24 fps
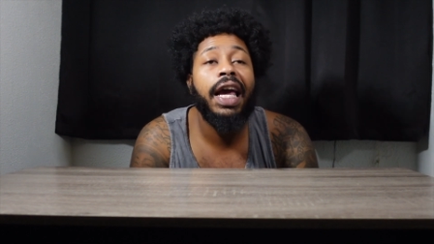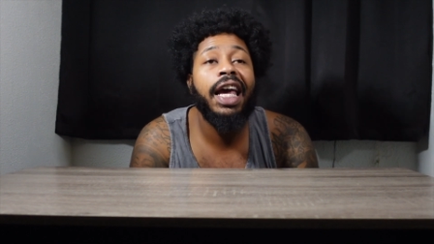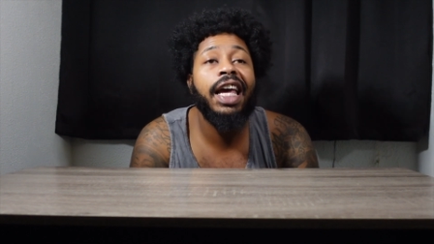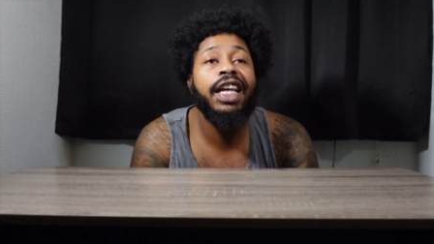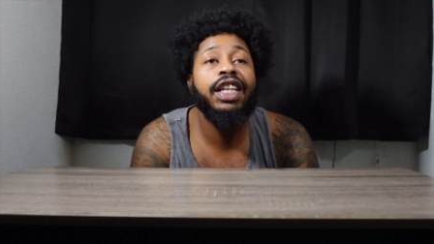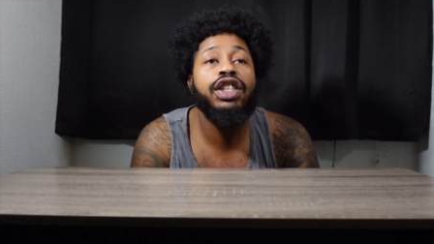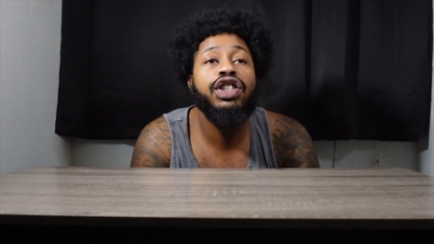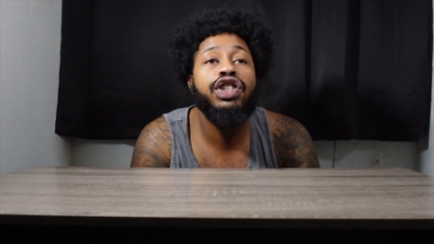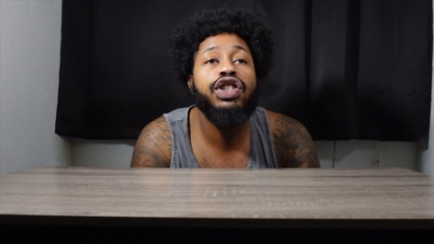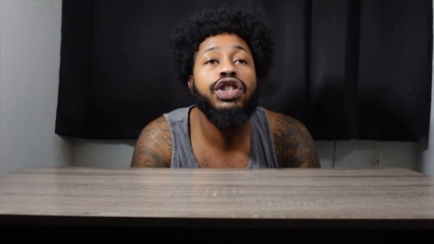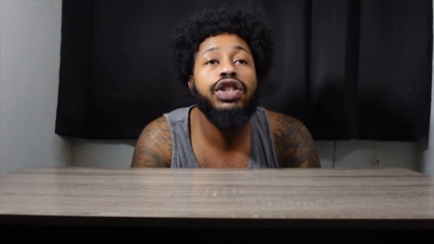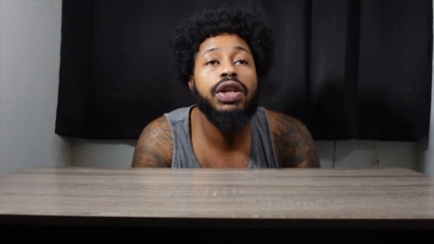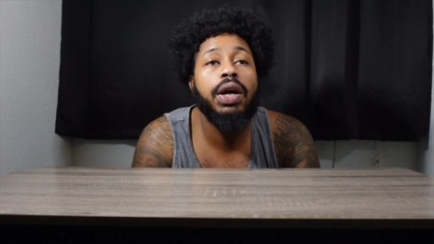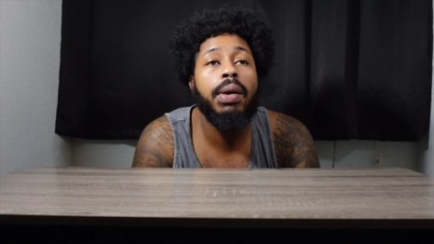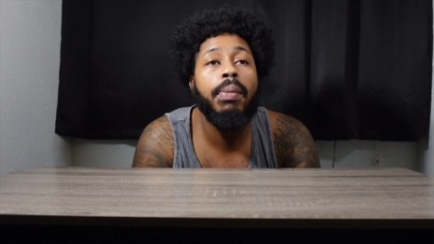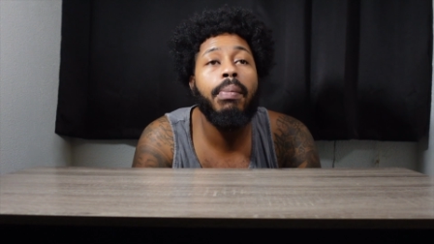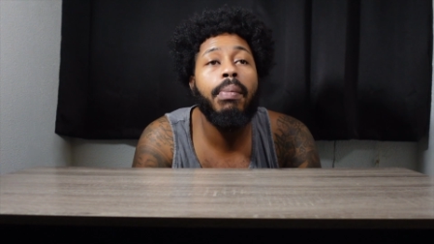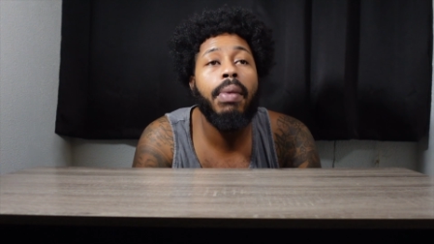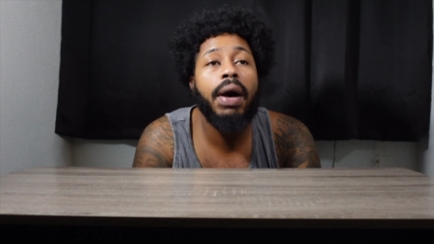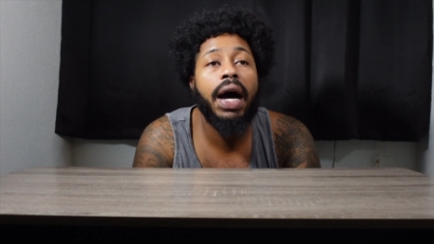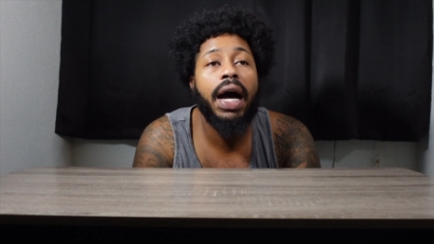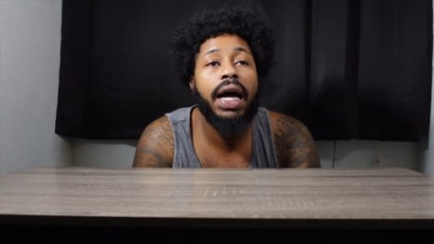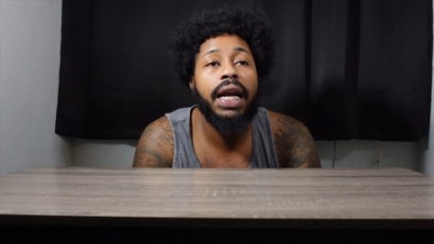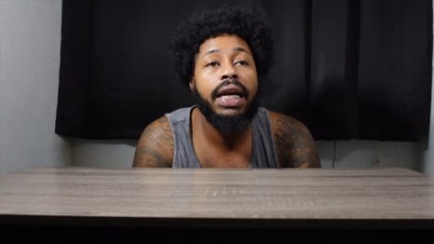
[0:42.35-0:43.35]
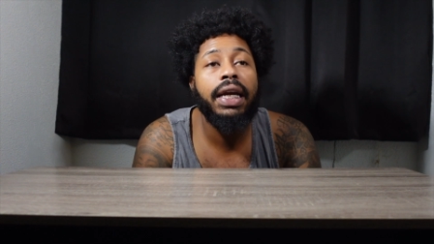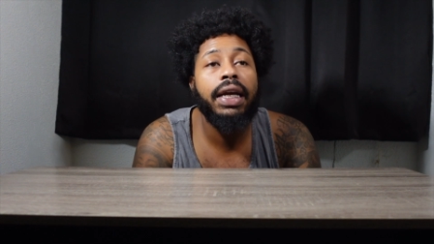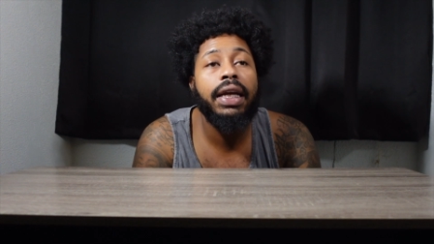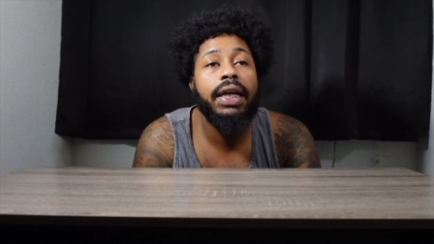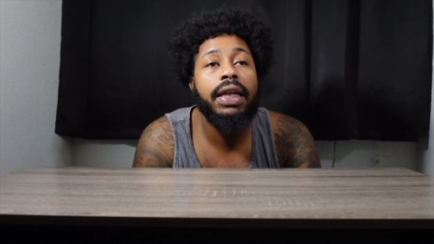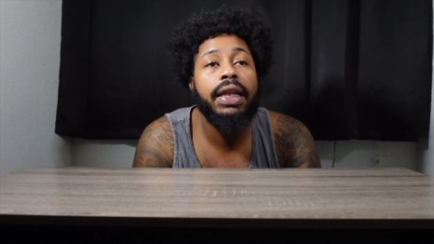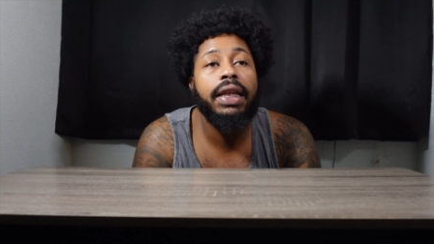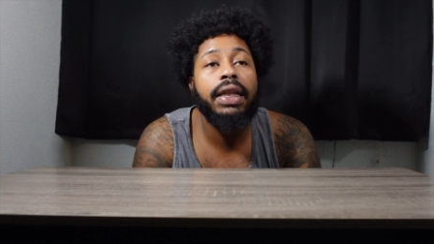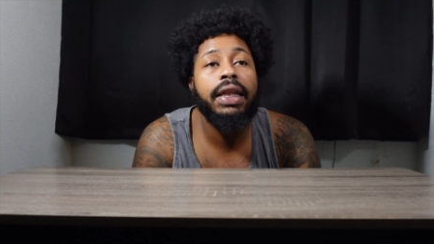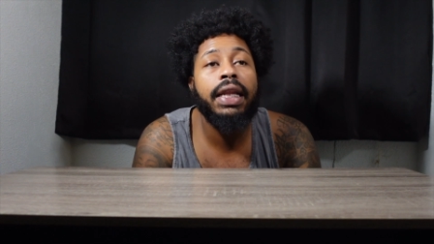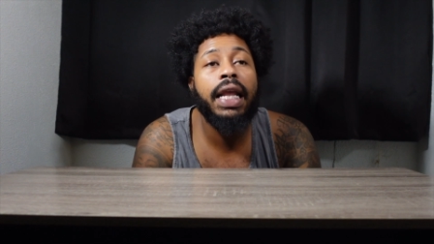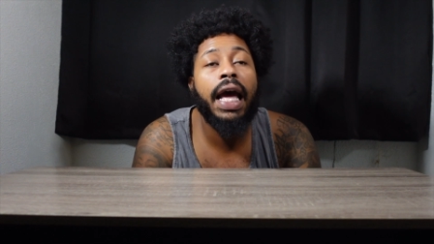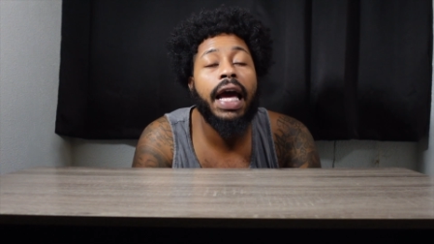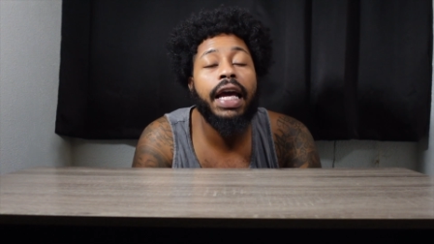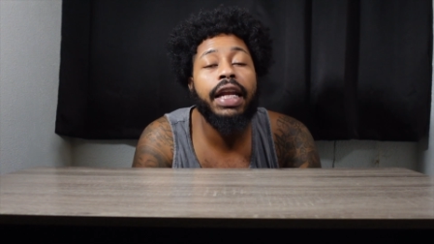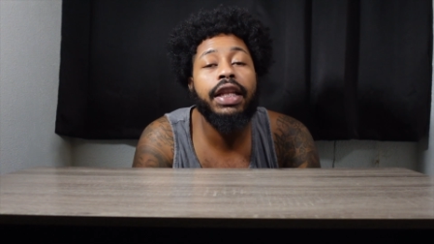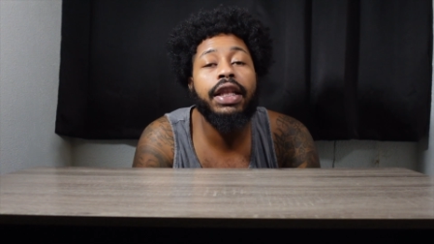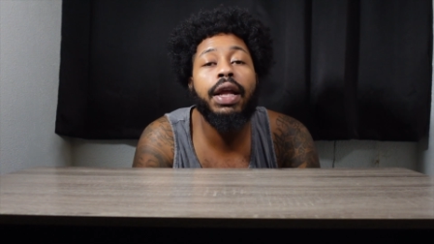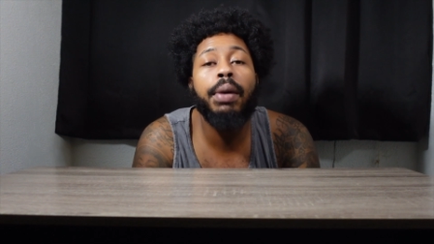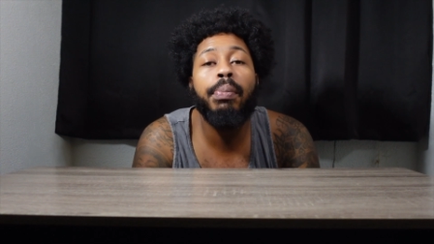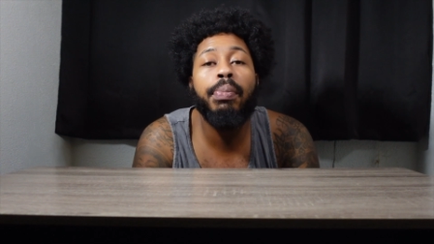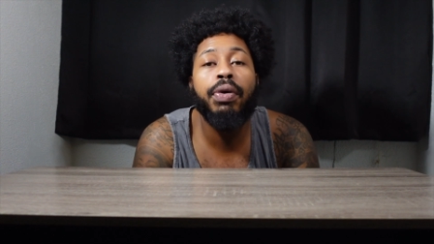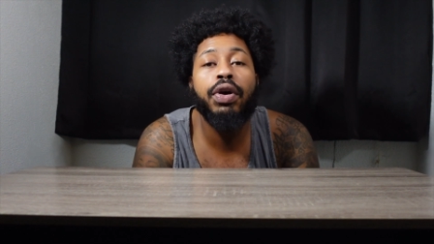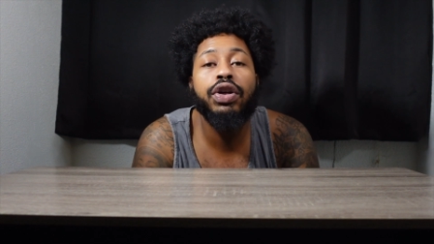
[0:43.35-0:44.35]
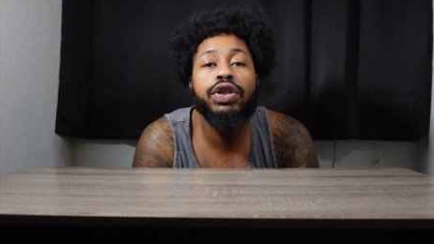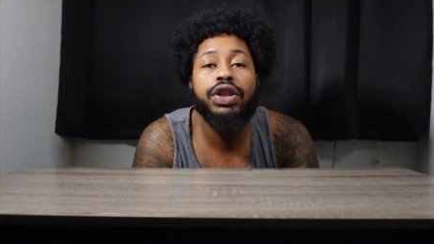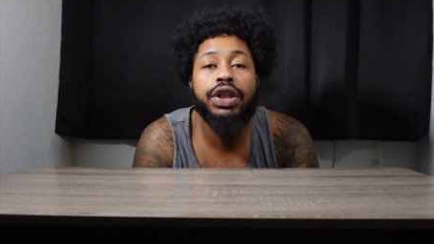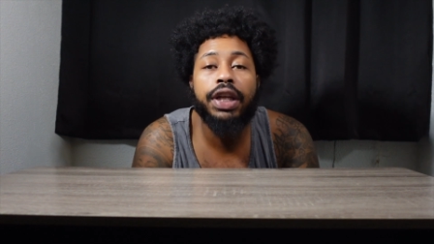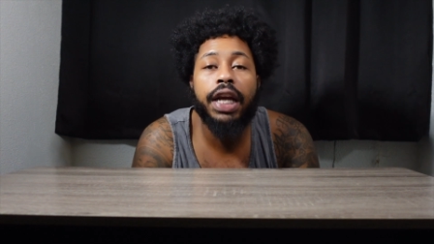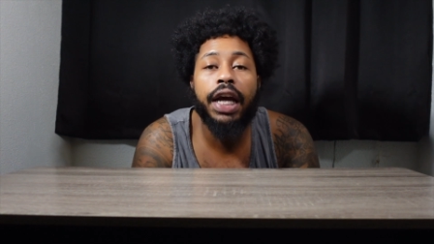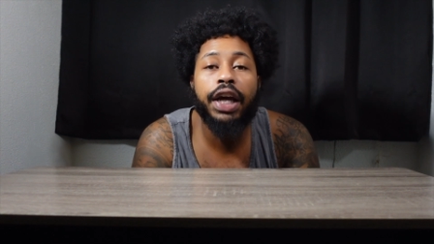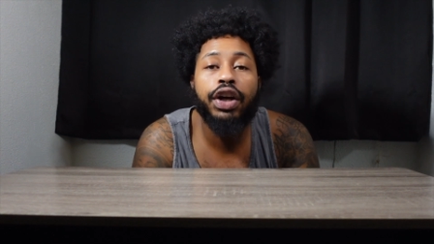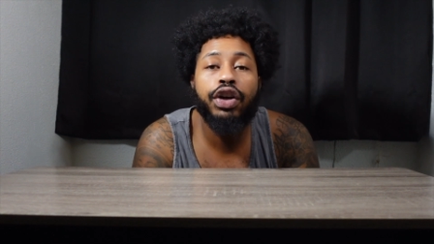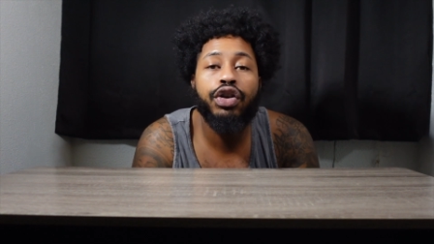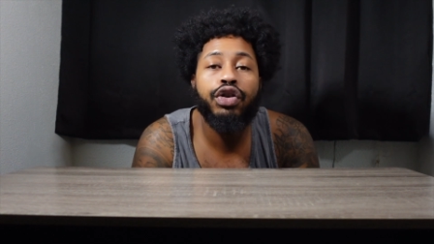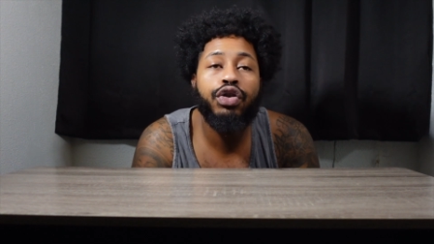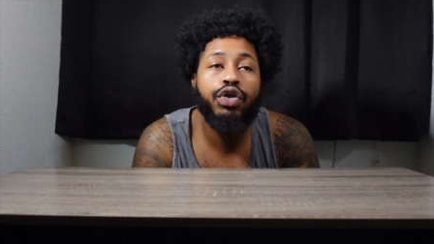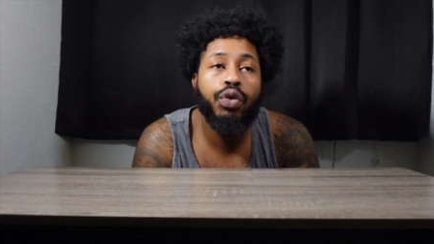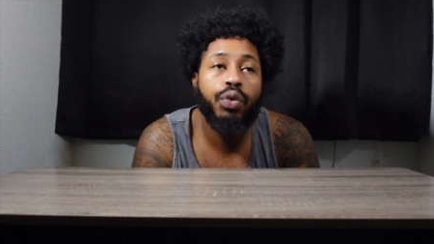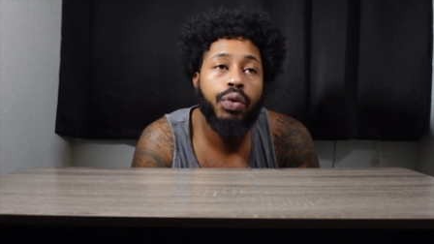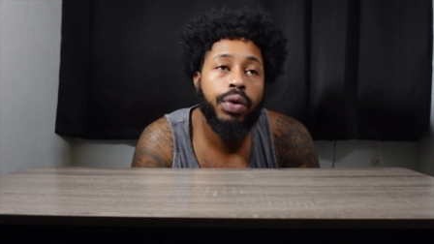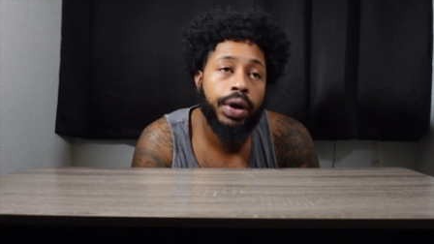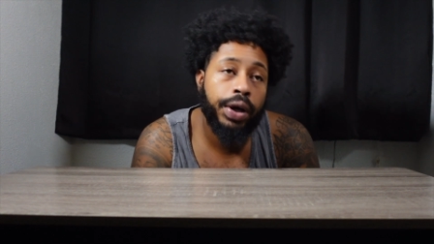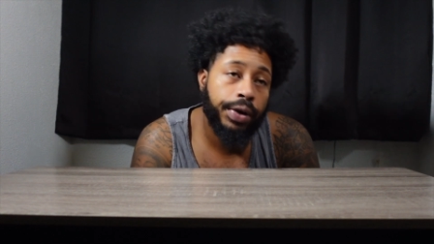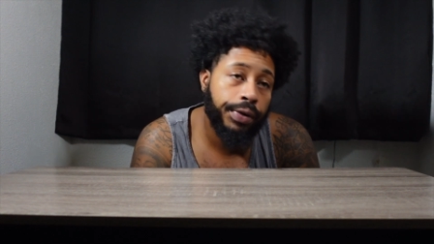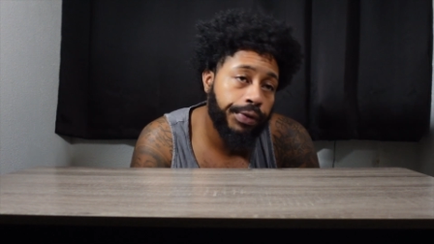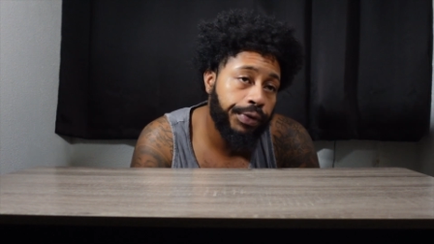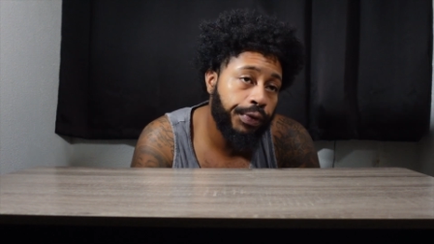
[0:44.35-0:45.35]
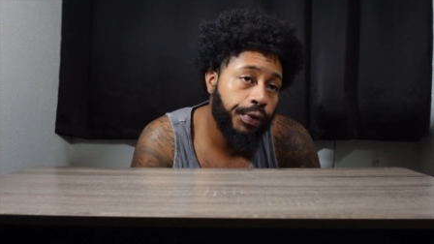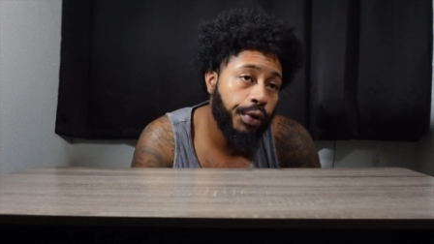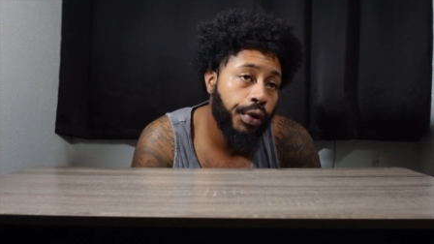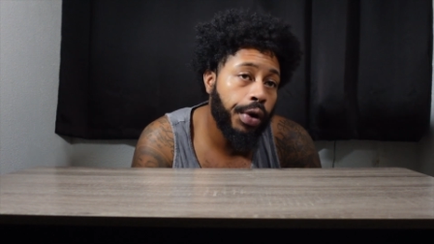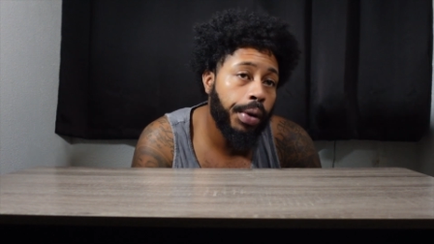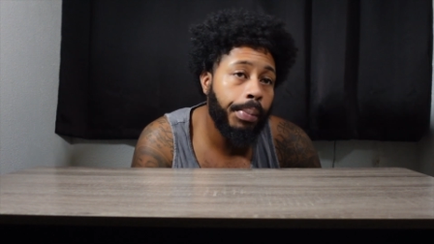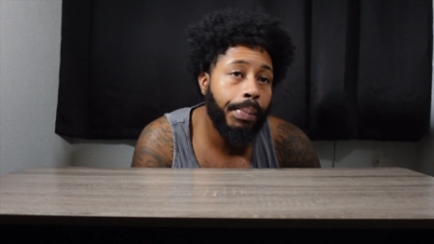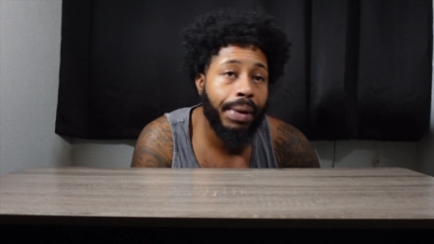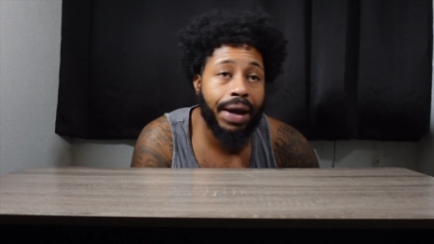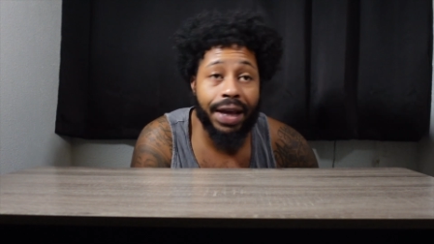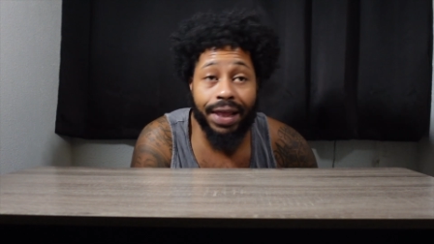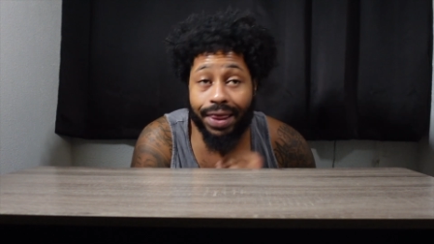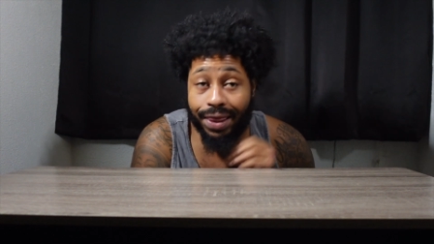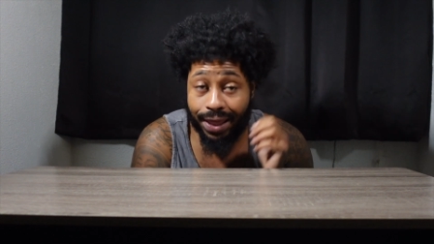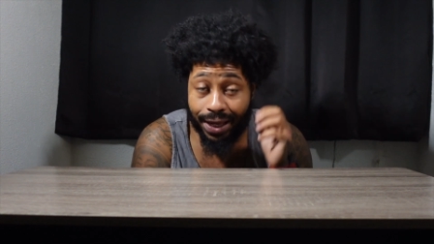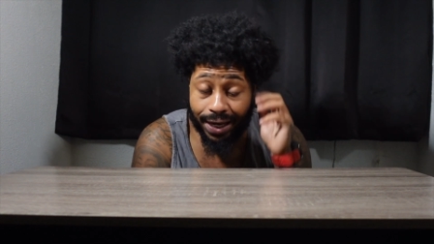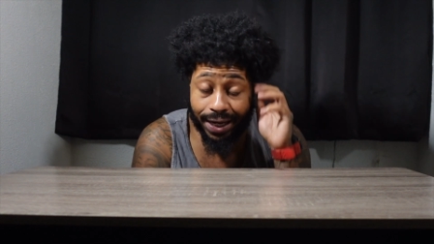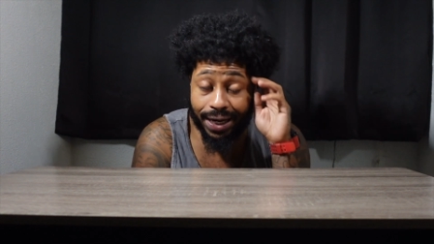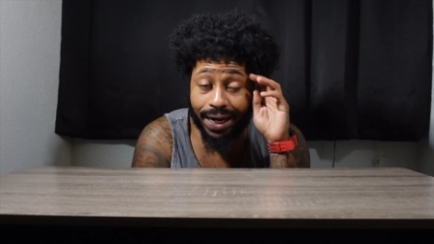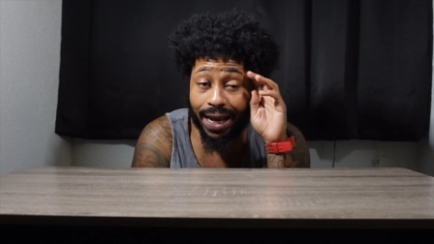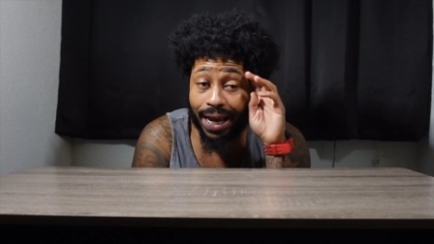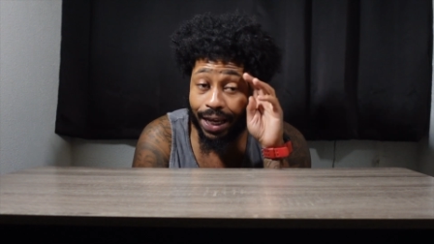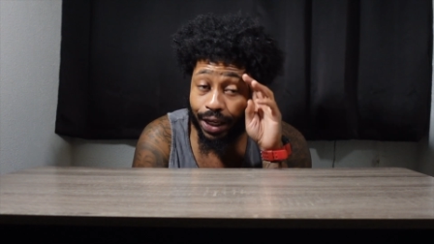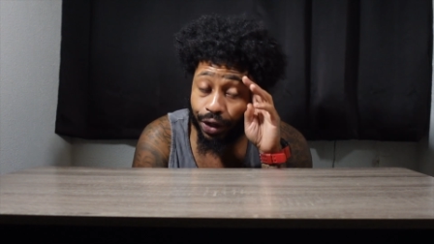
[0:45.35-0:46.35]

and somebody that the person that you're doing it for may think that